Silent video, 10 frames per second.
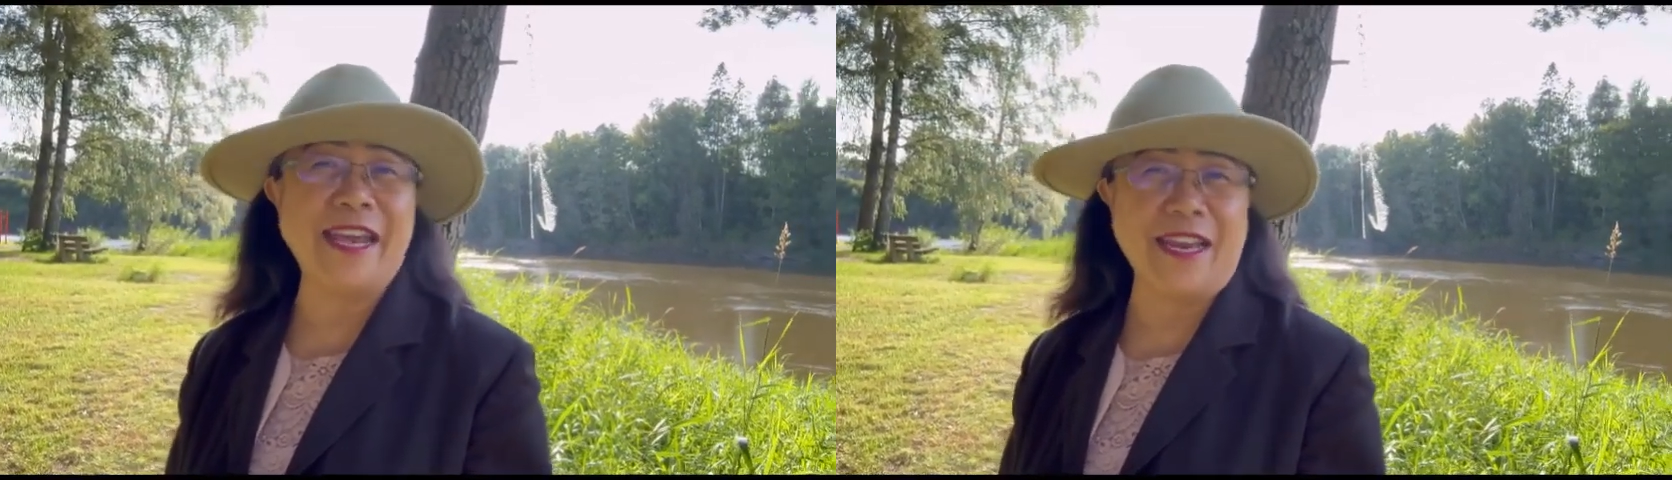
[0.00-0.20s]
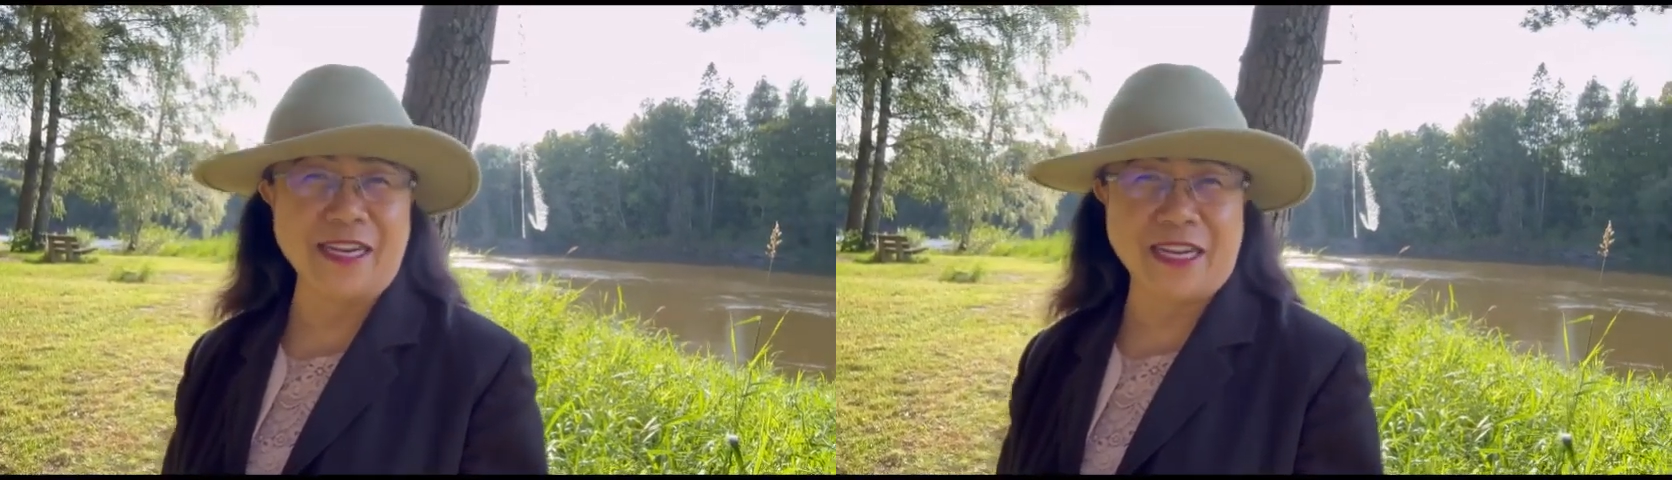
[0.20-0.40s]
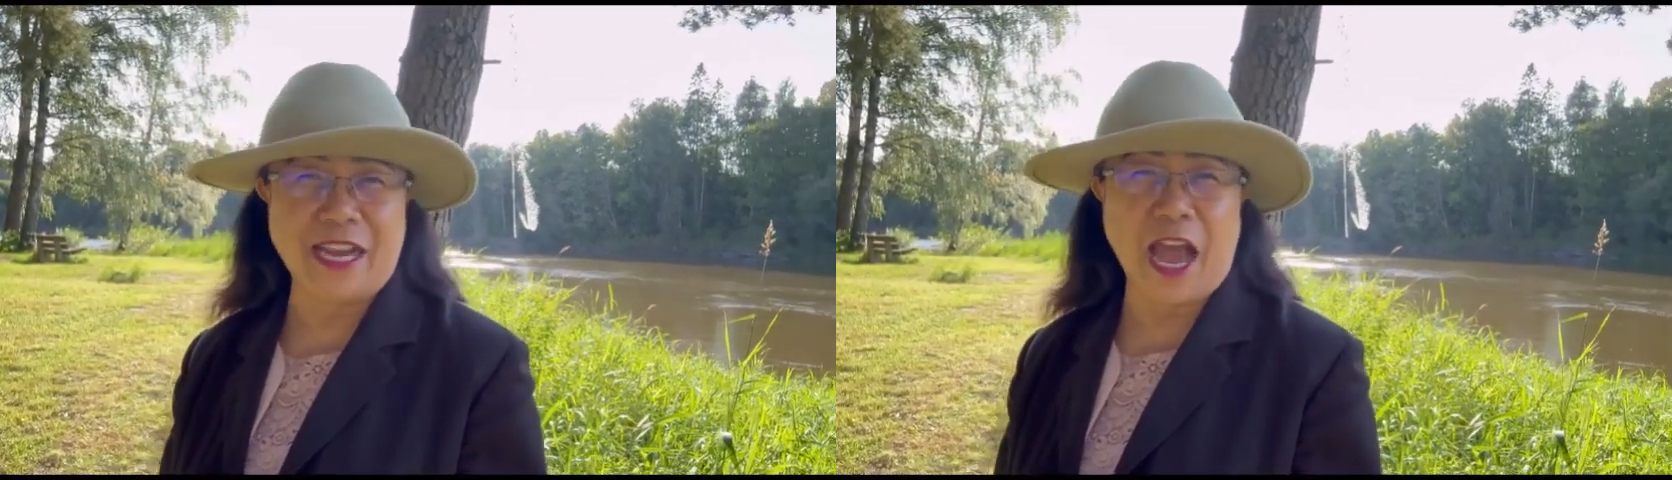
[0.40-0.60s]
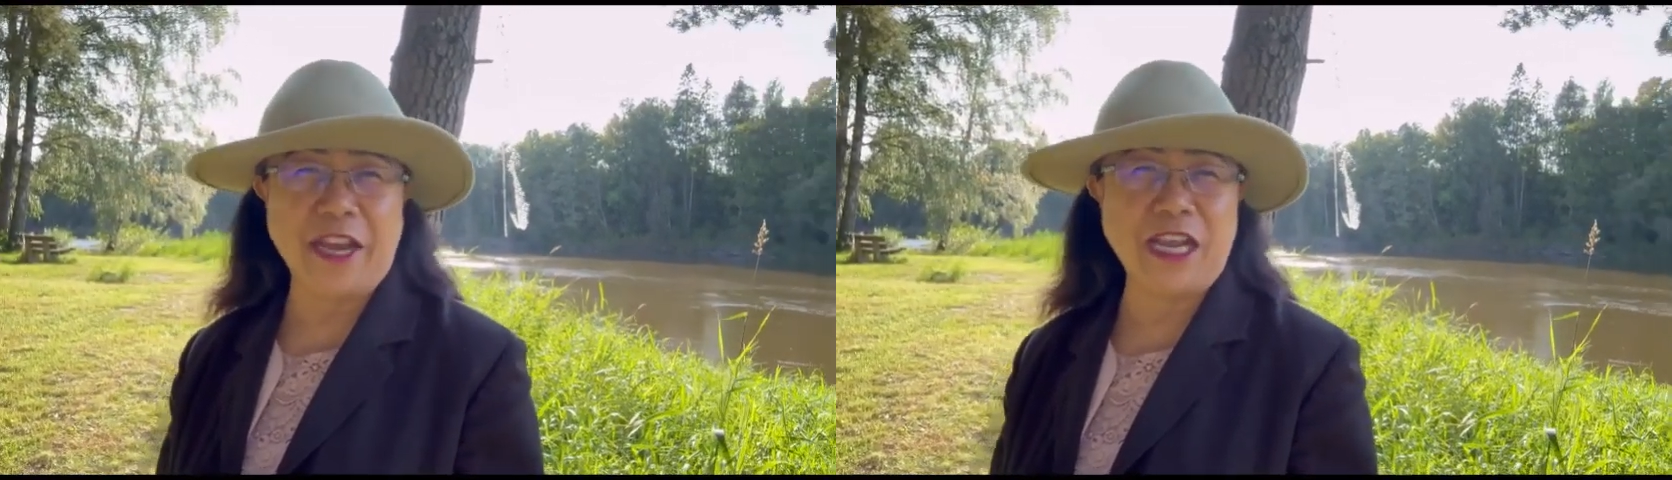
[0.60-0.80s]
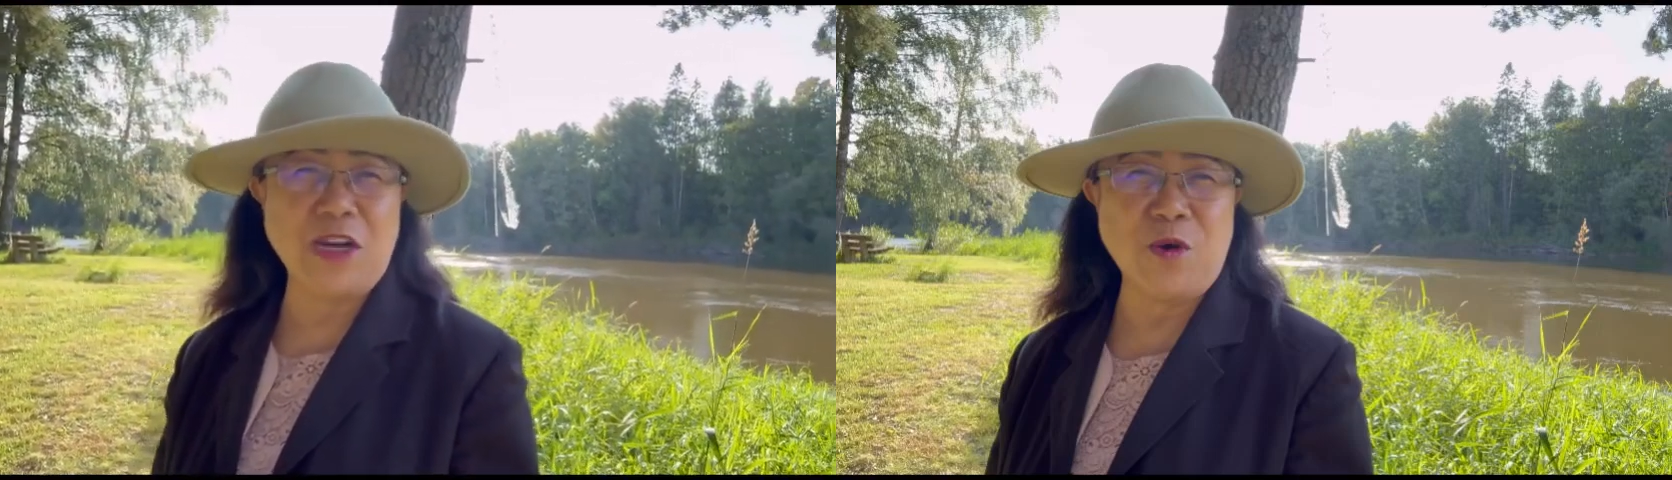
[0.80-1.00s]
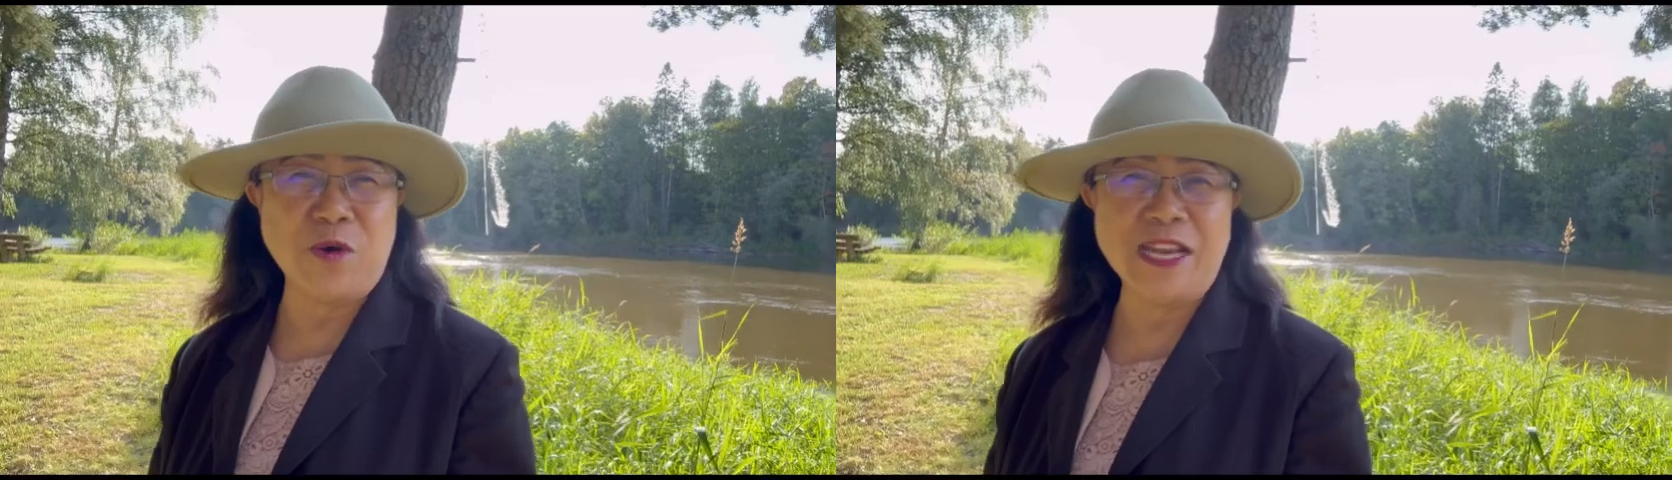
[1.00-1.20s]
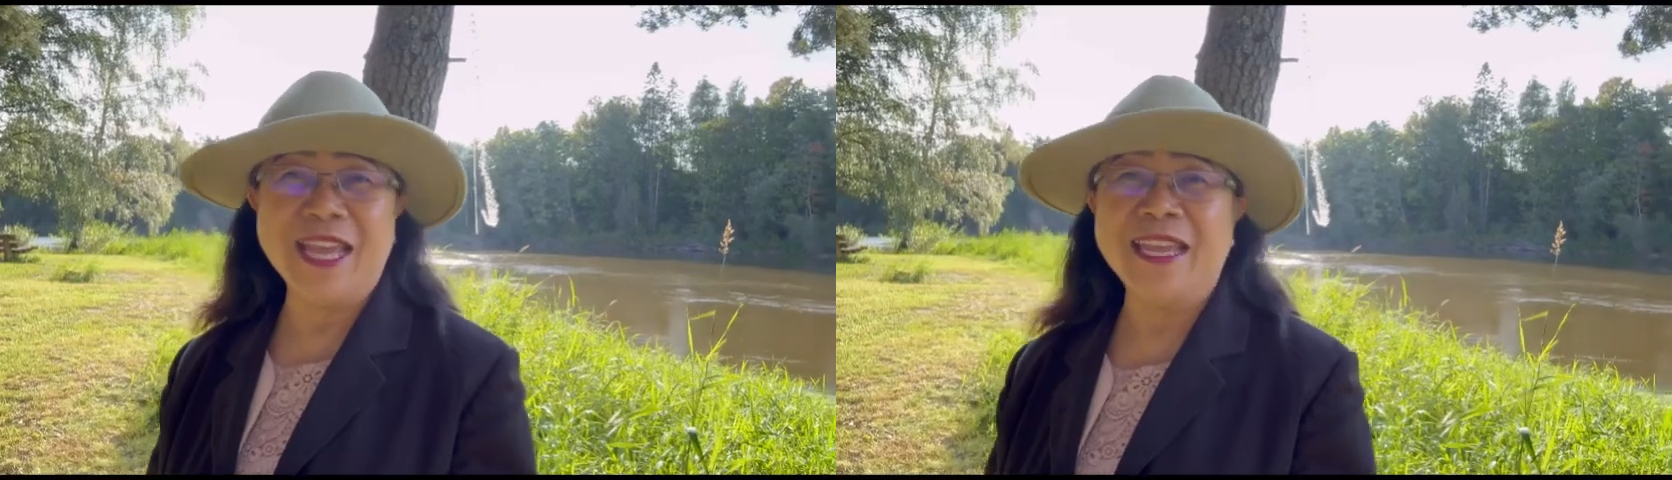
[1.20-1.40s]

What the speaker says: and God alone,